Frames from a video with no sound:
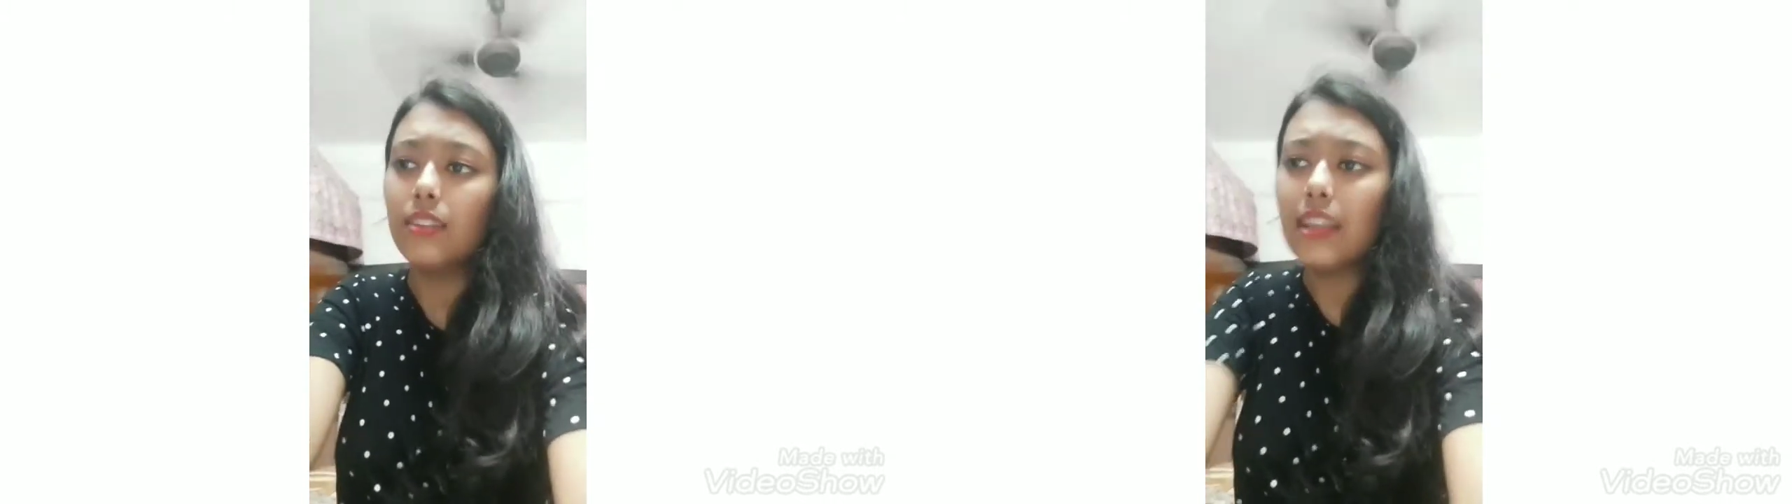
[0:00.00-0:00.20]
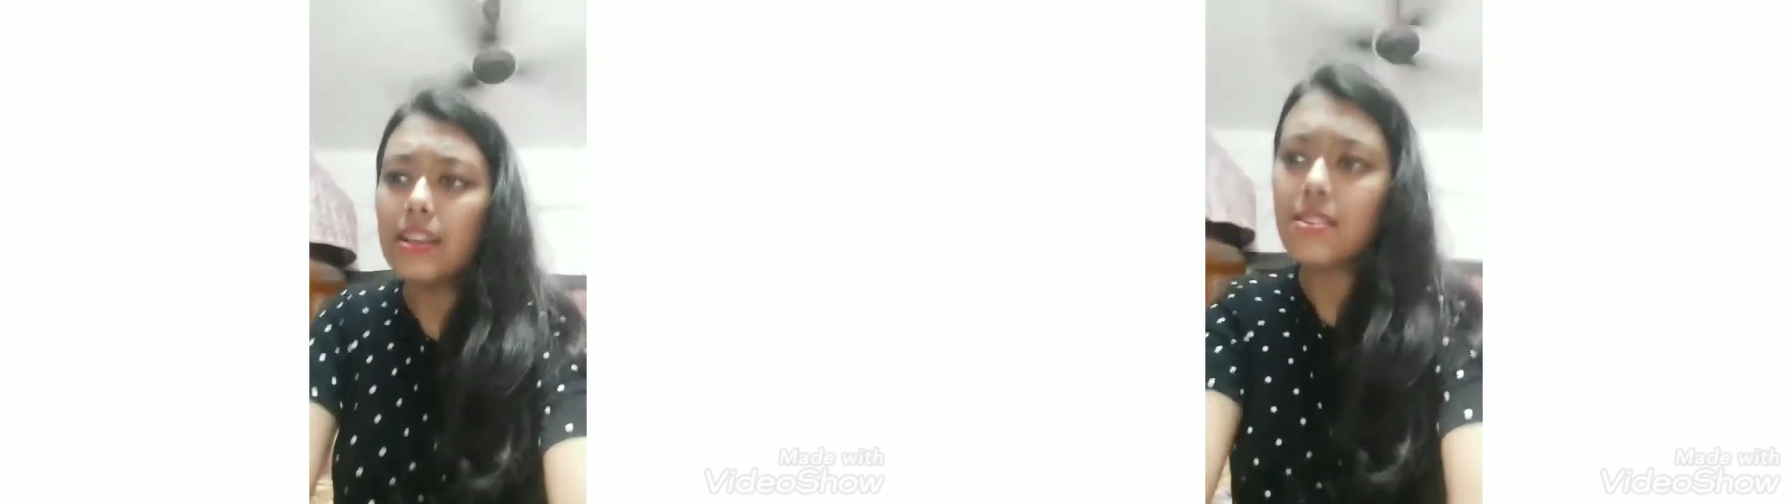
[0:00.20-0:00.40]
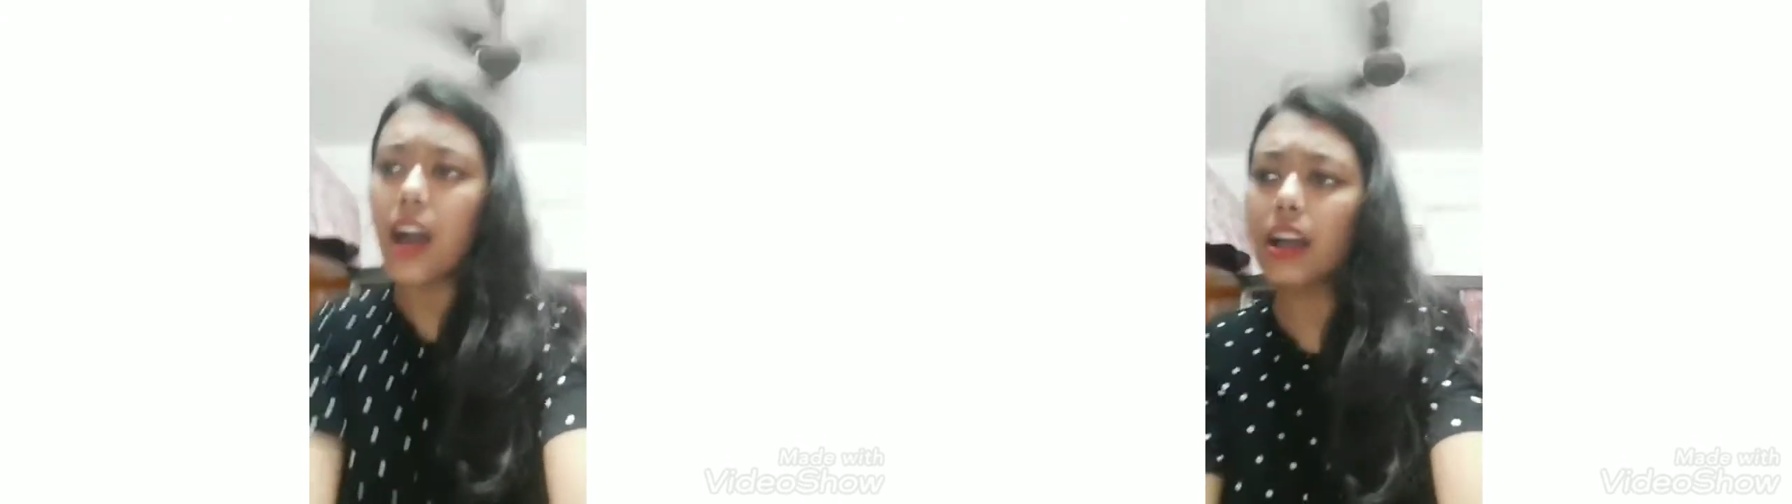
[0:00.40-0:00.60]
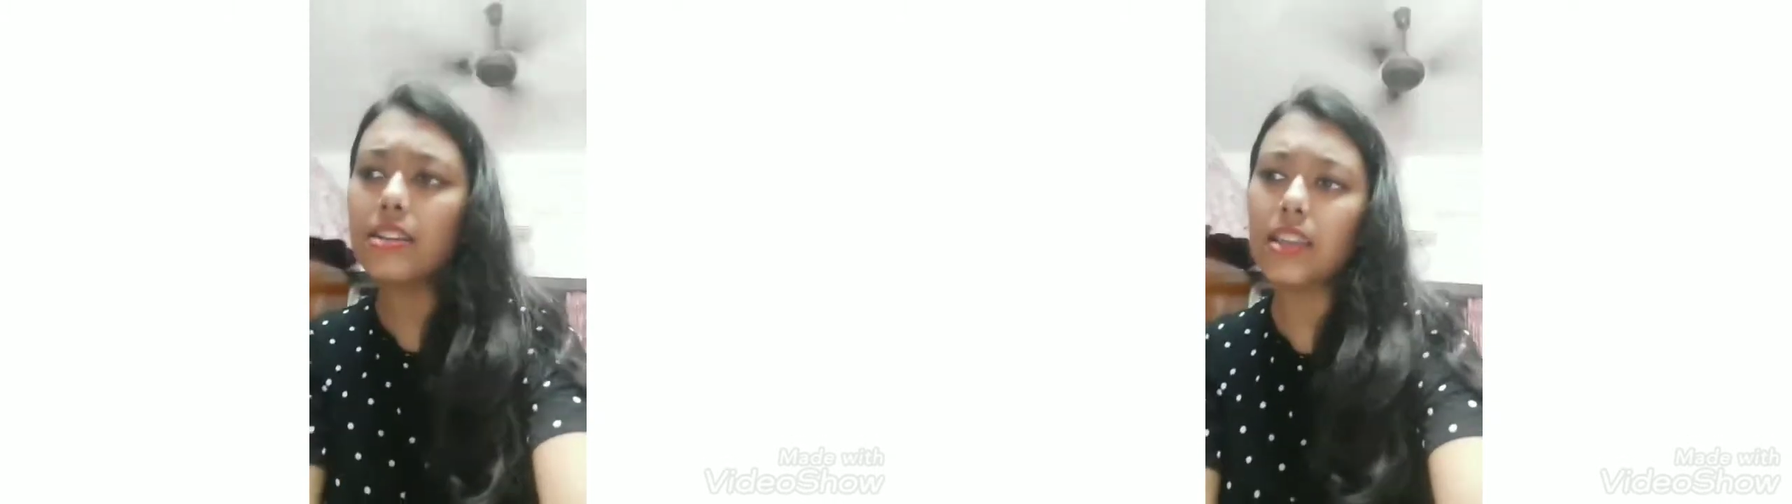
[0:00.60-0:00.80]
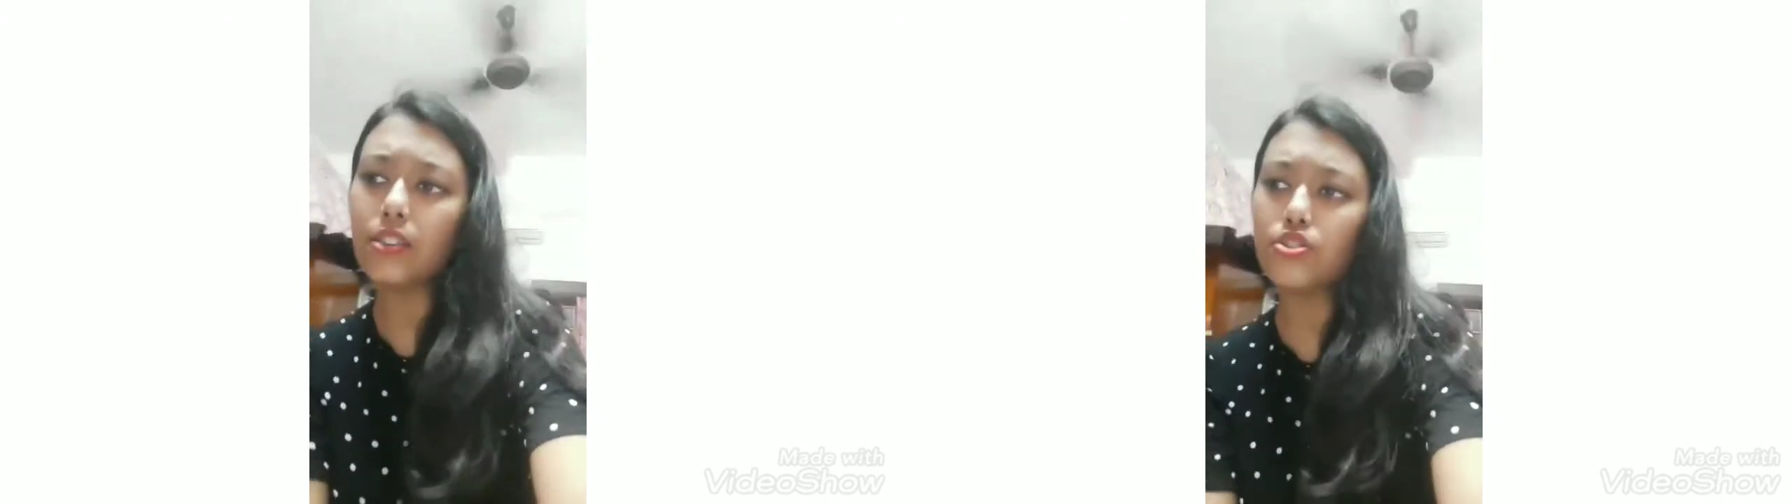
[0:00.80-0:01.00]
These
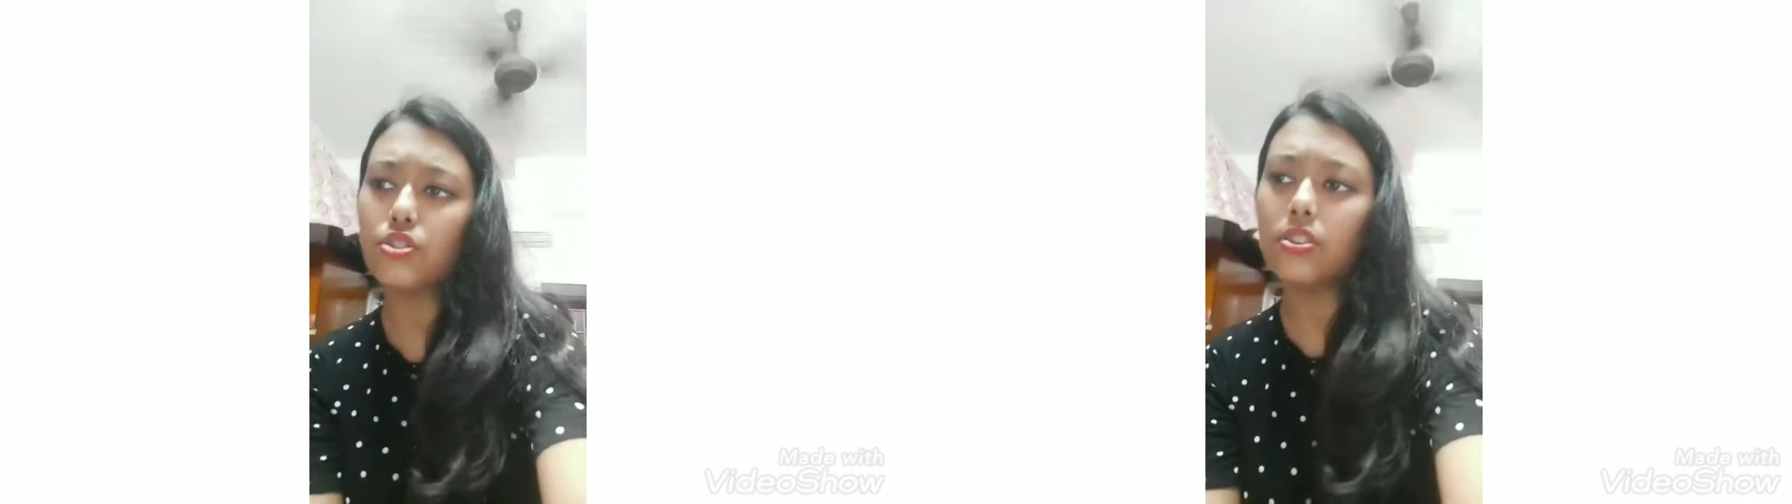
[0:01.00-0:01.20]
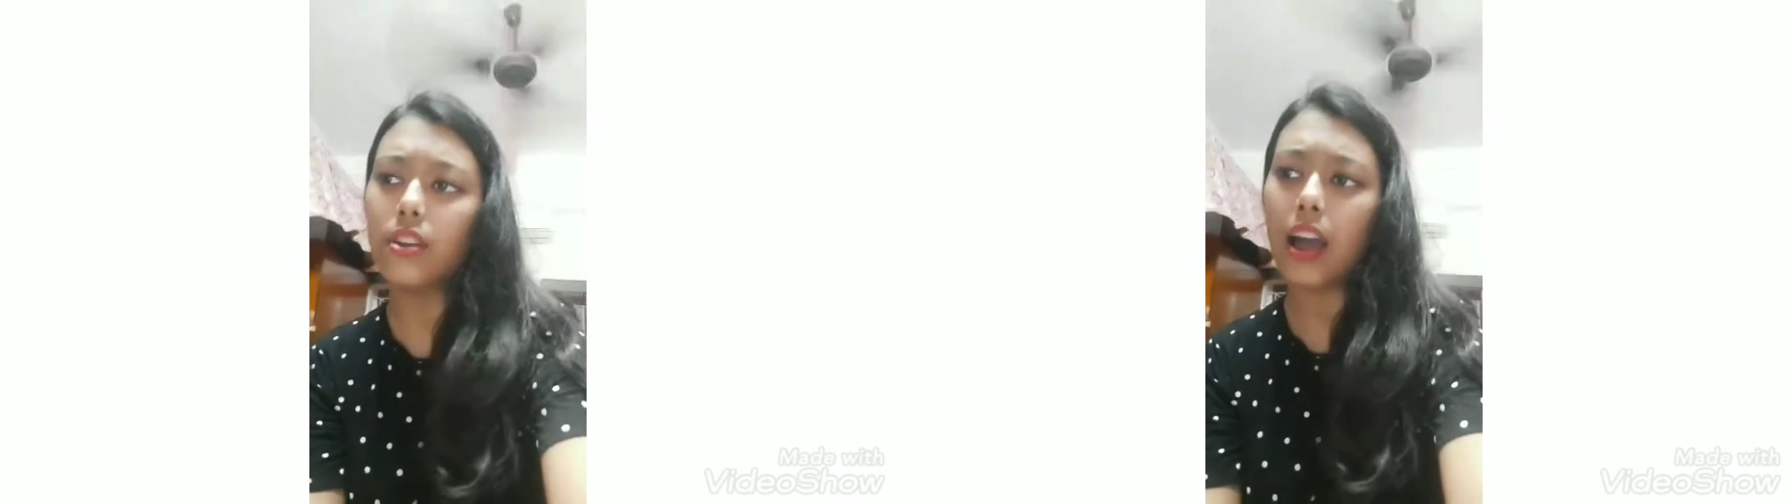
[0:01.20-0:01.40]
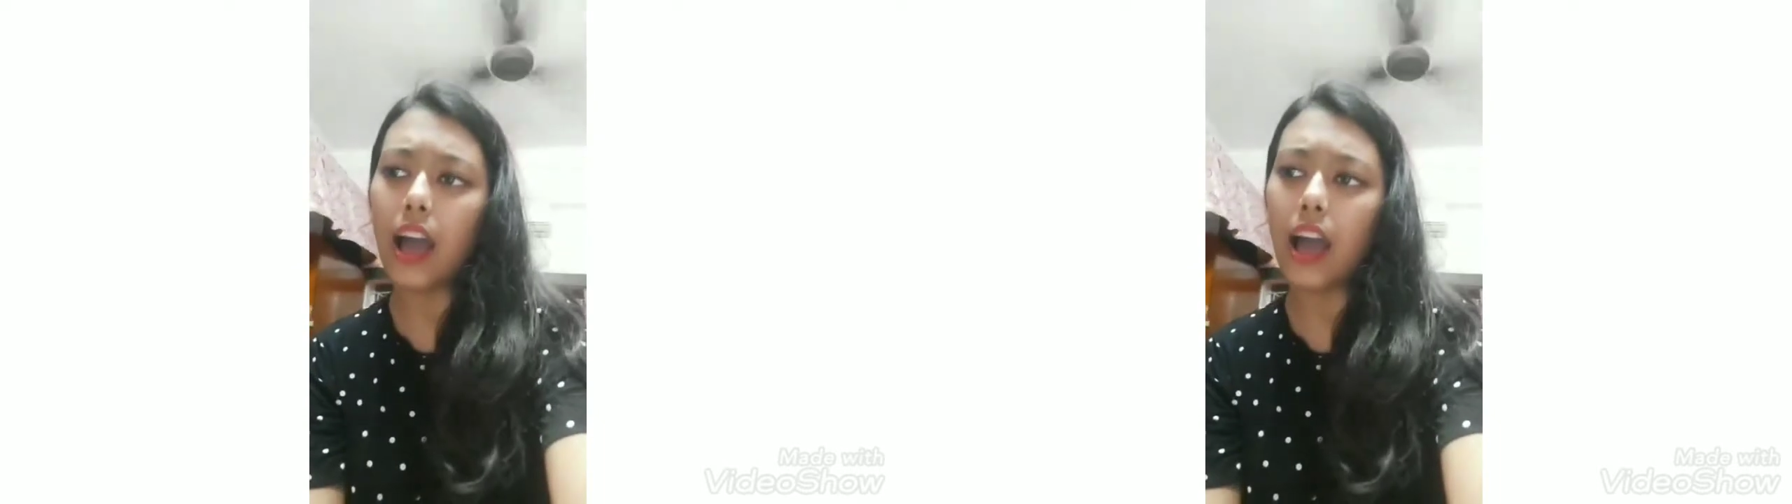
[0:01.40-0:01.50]
architecture